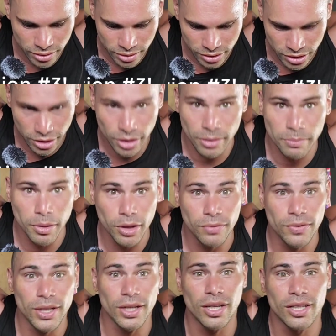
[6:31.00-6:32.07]
So both
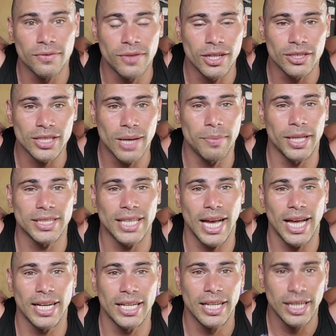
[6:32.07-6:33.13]
feet are side by
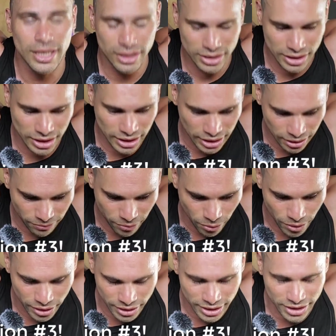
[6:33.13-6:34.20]
side, you're just leaning
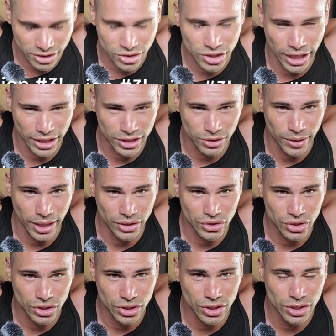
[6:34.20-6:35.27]
forward into this chest stretch.
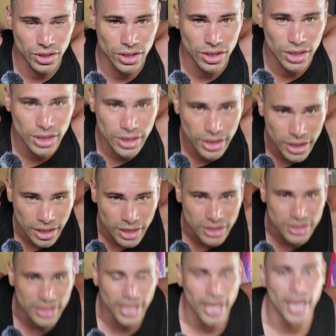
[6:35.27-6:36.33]

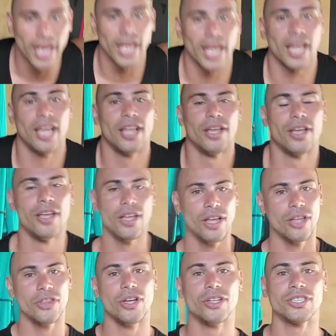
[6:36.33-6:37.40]
So
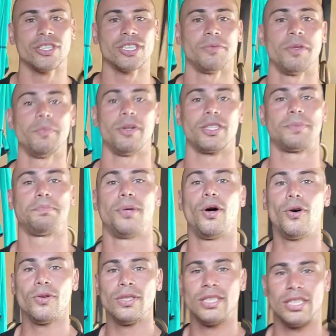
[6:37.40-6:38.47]
those are some of the most
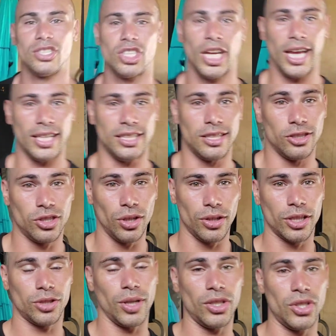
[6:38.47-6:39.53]
potent chest and shoulder
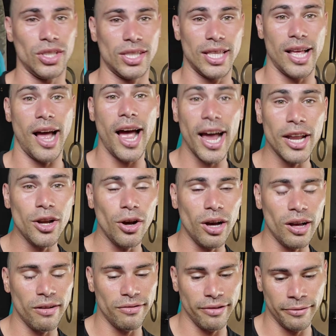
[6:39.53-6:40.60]
stretches that I know of.